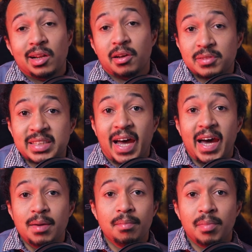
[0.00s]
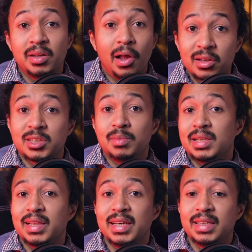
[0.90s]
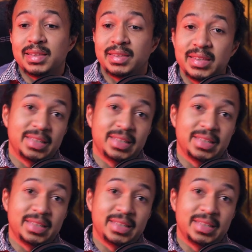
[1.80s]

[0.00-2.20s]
lot of time, but ultimately,